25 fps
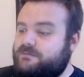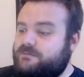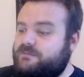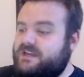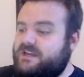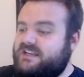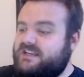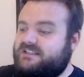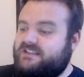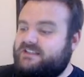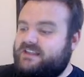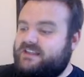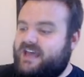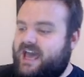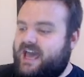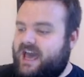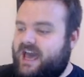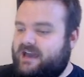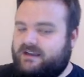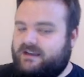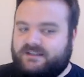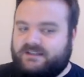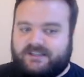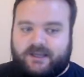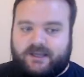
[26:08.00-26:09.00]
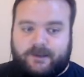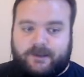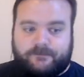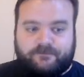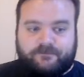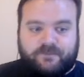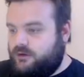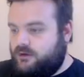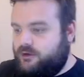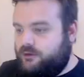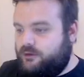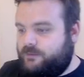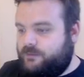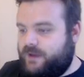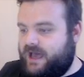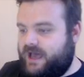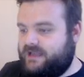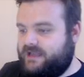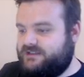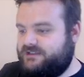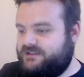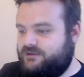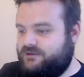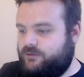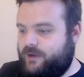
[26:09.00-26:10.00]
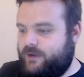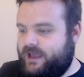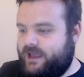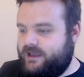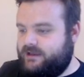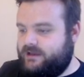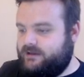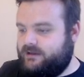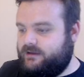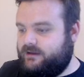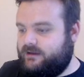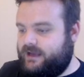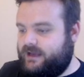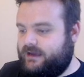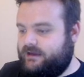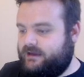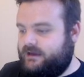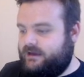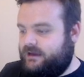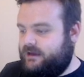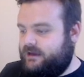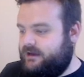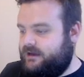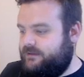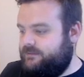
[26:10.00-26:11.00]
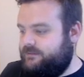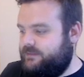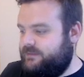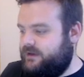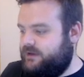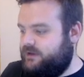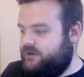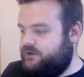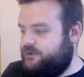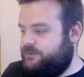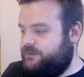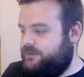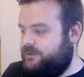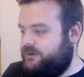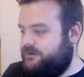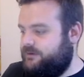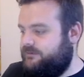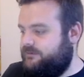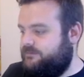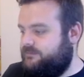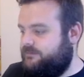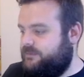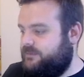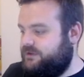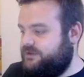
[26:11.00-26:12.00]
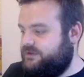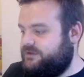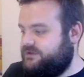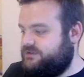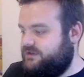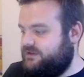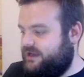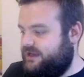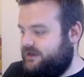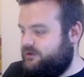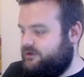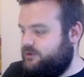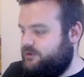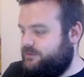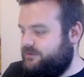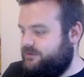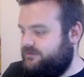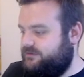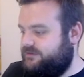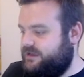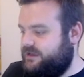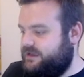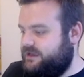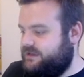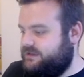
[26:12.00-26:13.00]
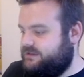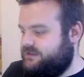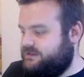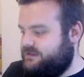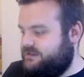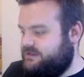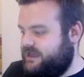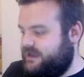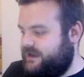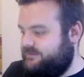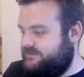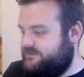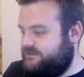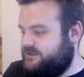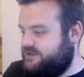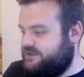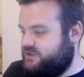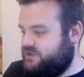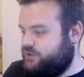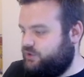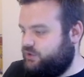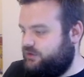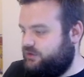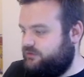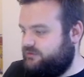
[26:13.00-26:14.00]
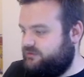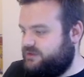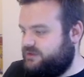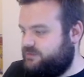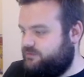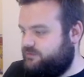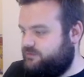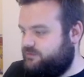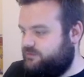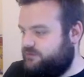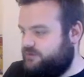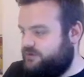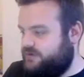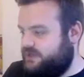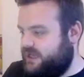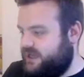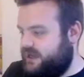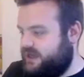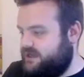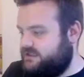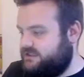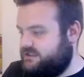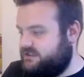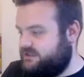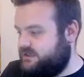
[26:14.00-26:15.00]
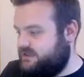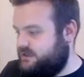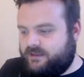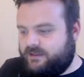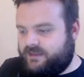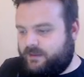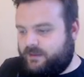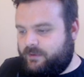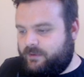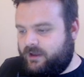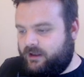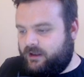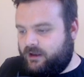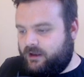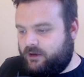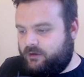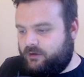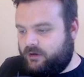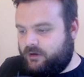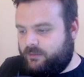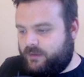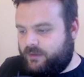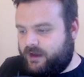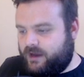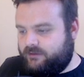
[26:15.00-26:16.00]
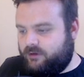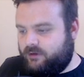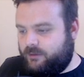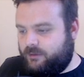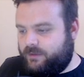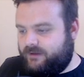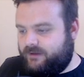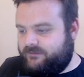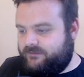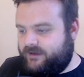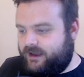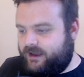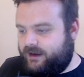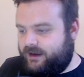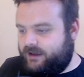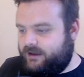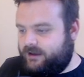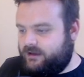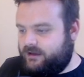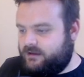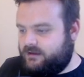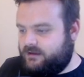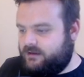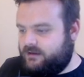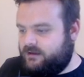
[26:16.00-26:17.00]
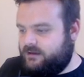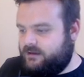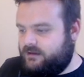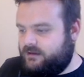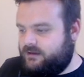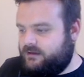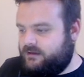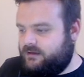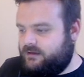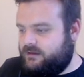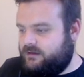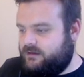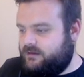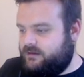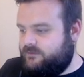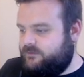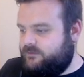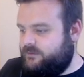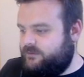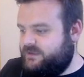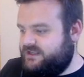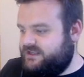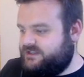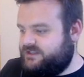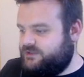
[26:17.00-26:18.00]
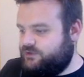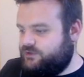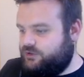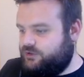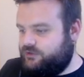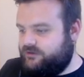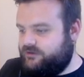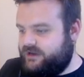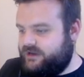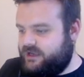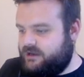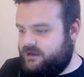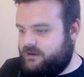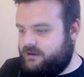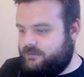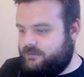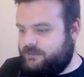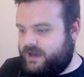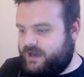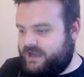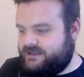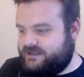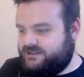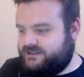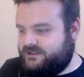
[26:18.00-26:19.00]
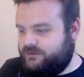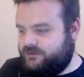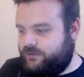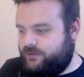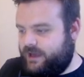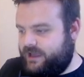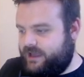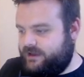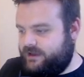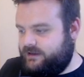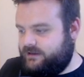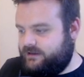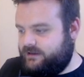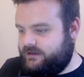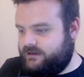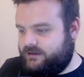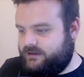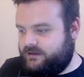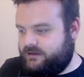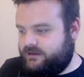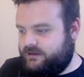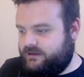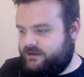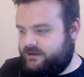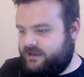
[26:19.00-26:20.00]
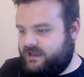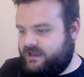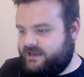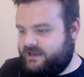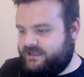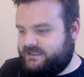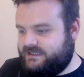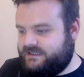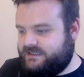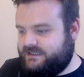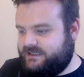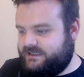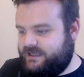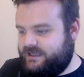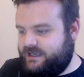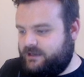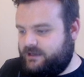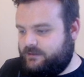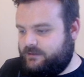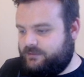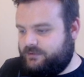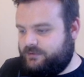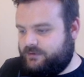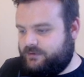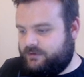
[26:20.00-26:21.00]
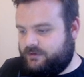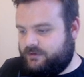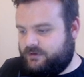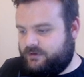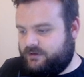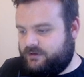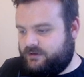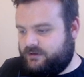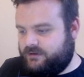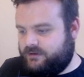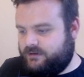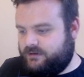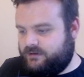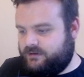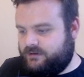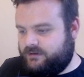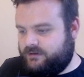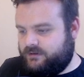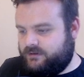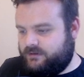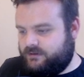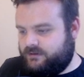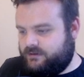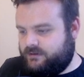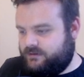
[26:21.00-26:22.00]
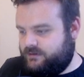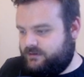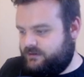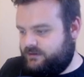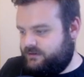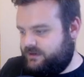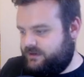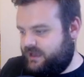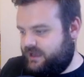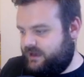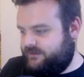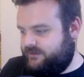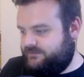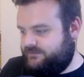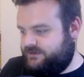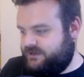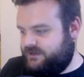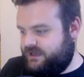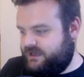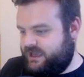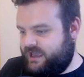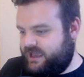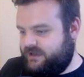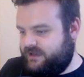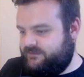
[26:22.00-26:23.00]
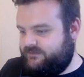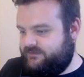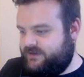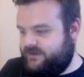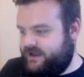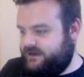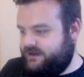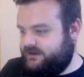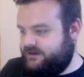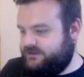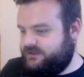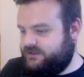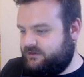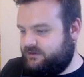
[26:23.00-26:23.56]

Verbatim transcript: in peace to that actor who passed away like um, a couple of months or like a couple of years after the story was broadcast. Thapelo Maro from this story passed away in his sleep after a violent